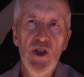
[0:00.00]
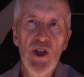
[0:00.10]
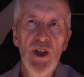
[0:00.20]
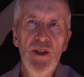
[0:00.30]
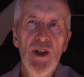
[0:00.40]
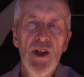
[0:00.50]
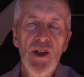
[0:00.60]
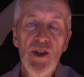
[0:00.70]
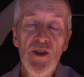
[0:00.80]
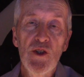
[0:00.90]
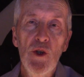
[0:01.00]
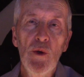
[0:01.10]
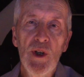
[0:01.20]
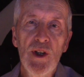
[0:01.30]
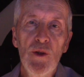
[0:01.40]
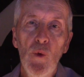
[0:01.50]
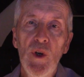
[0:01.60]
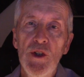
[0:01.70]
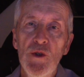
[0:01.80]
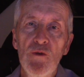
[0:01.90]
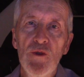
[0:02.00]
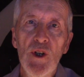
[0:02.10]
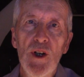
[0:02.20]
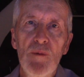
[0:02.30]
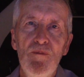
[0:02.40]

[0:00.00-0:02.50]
shed is going way too far.